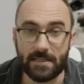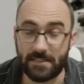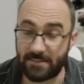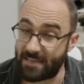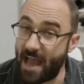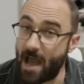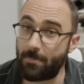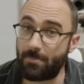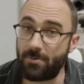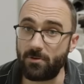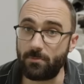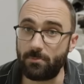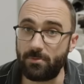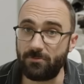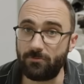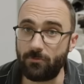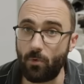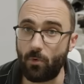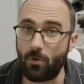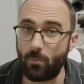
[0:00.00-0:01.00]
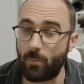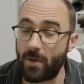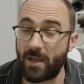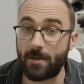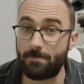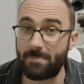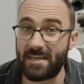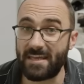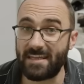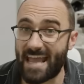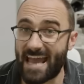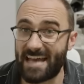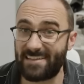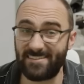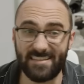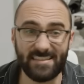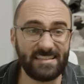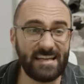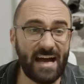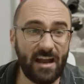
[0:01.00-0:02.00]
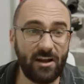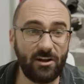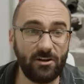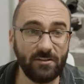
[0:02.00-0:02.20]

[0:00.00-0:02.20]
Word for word: It's happened before. Wikipedia has an entire